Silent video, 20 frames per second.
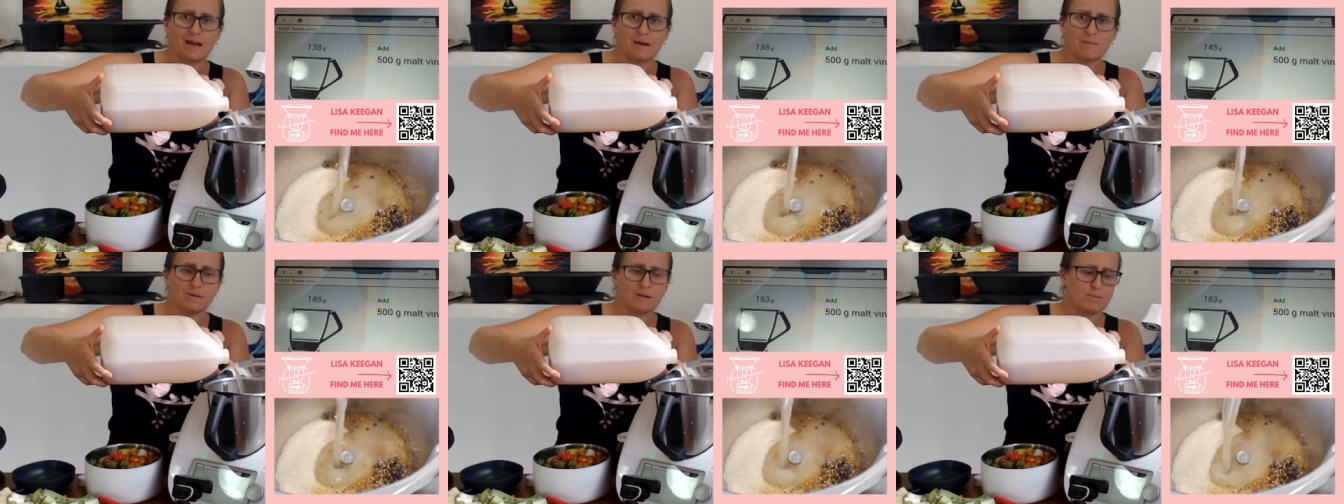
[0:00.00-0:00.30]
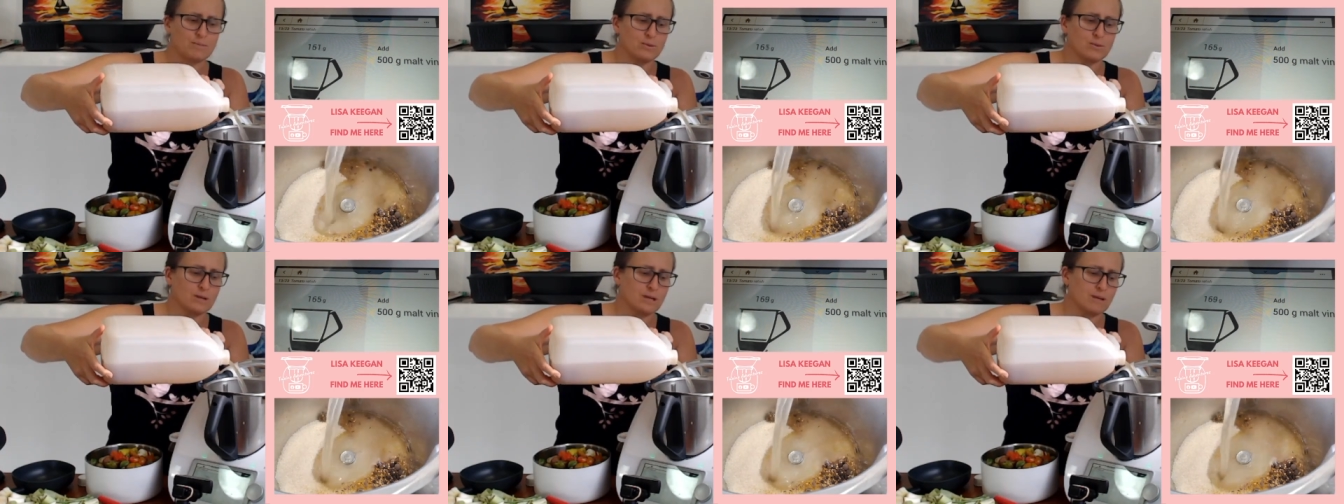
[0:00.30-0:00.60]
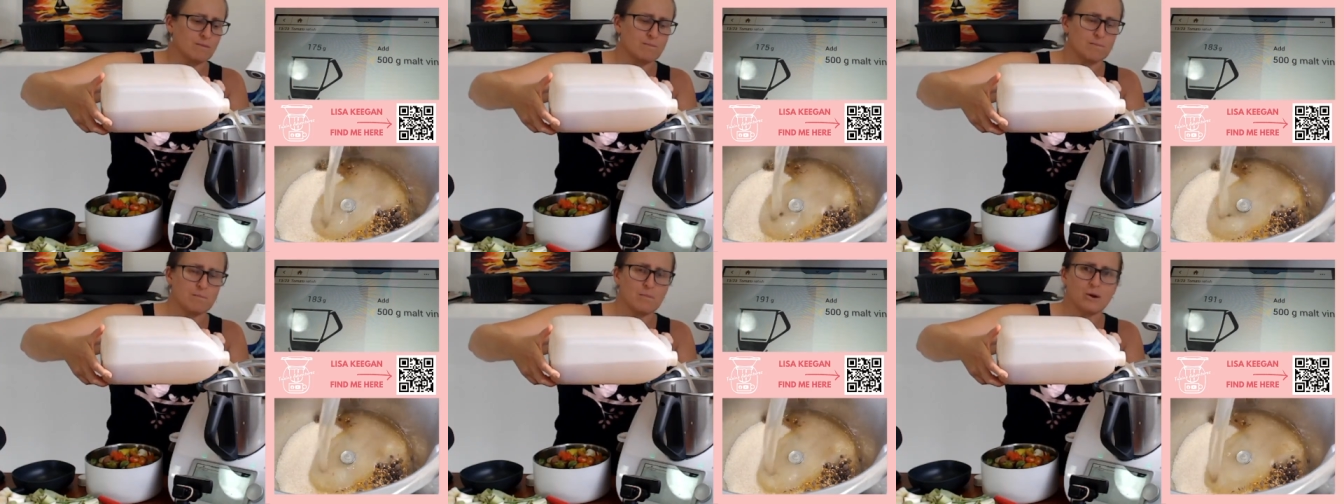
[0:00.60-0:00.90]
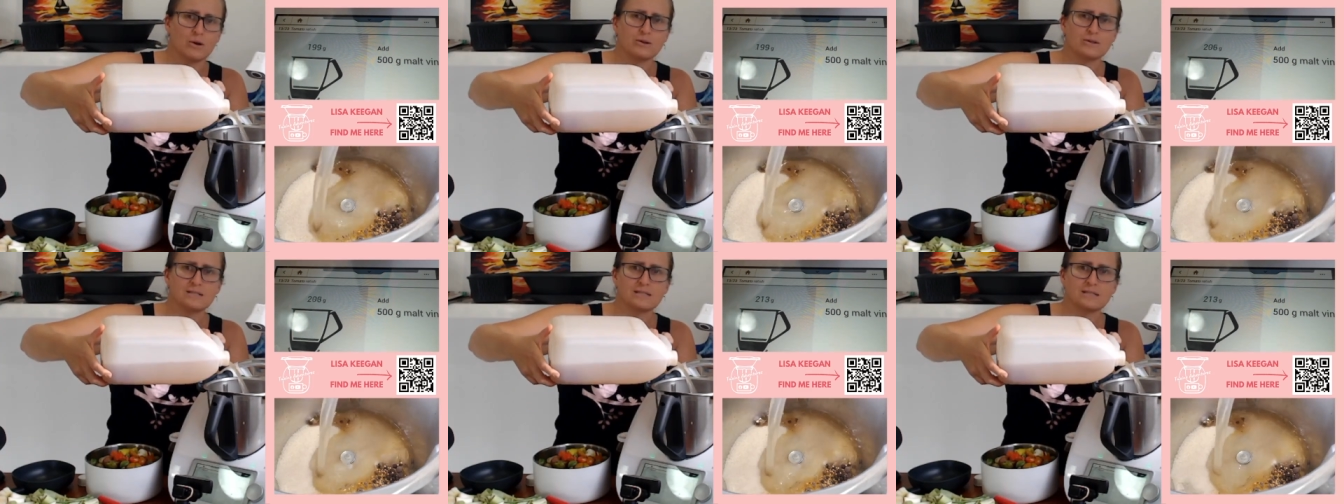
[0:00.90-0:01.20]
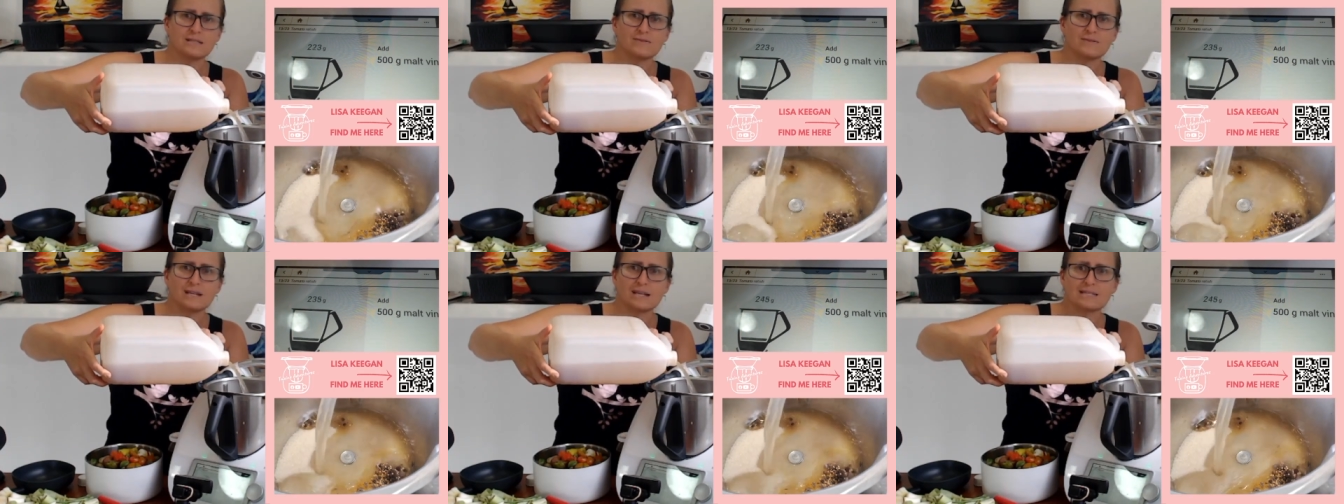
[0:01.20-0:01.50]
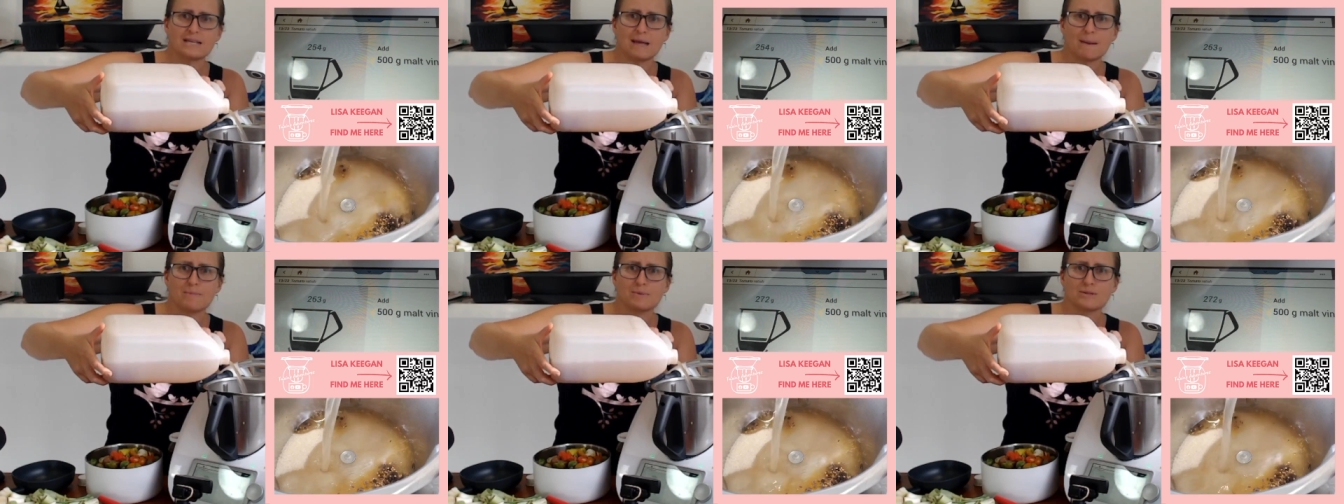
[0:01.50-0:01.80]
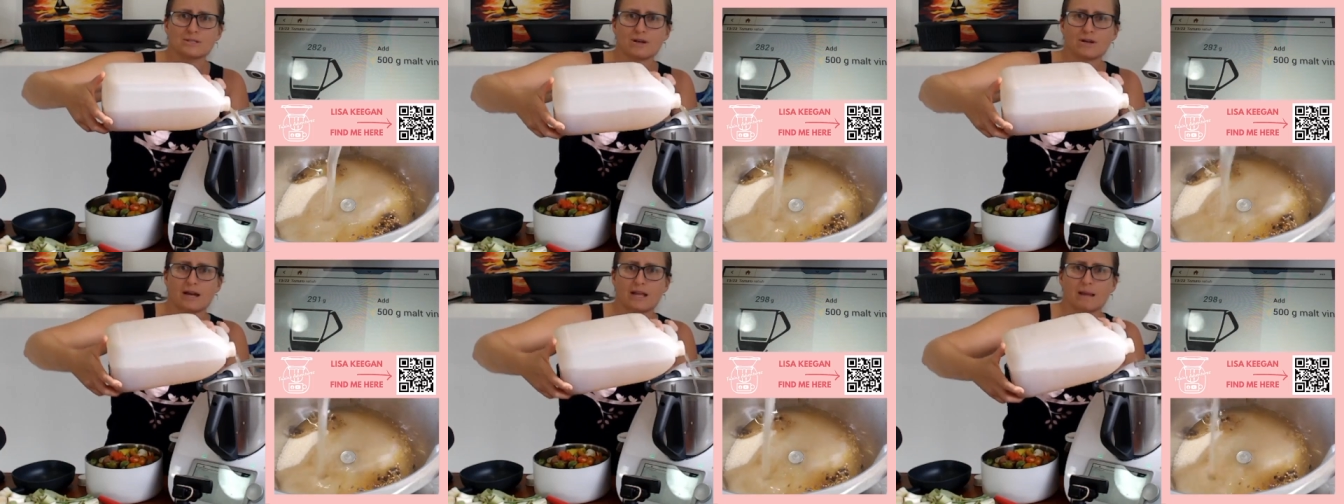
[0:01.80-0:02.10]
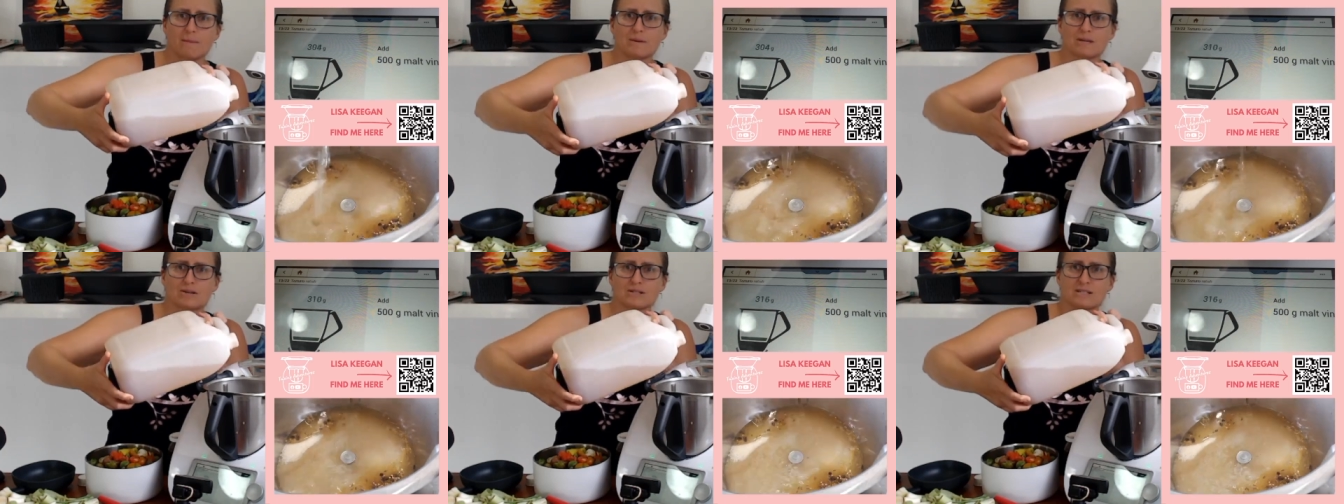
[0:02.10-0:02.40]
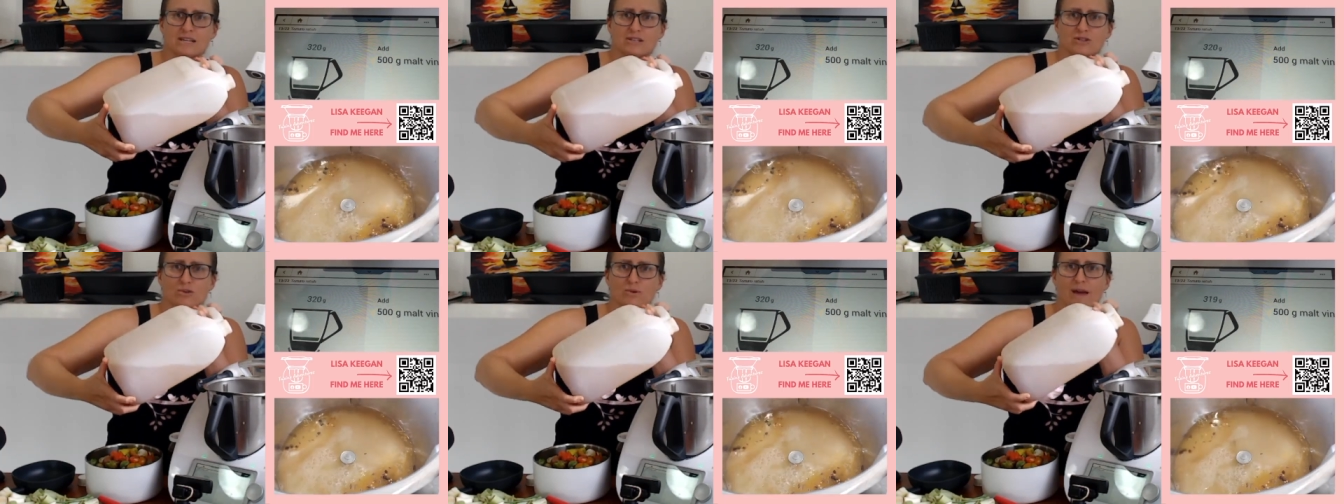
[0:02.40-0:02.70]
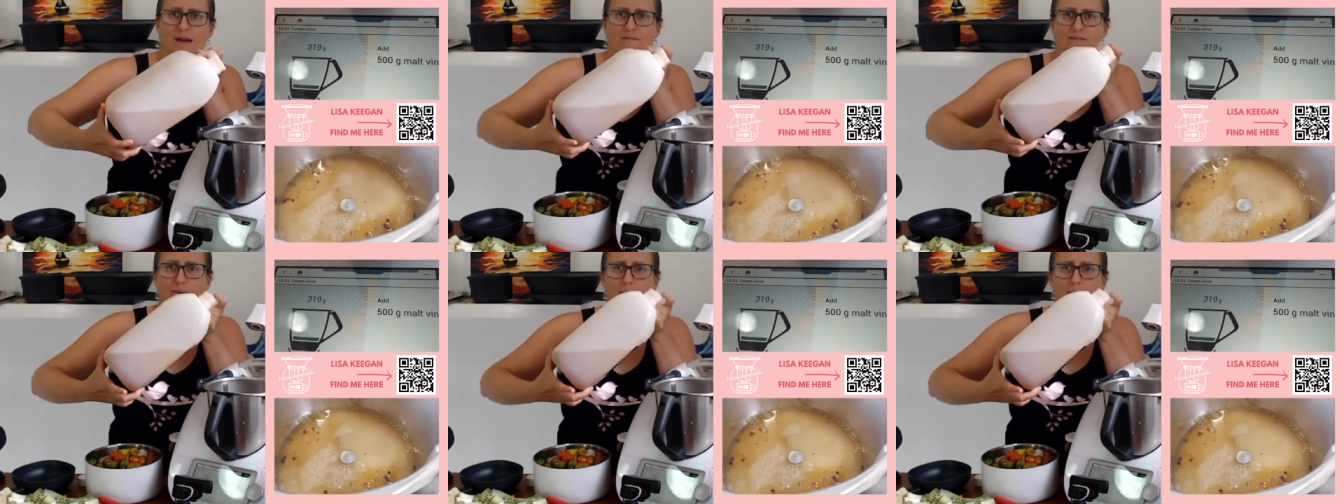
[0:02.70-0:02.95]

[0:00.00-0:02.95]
I'm going to put in most of it as apple cider because I do have an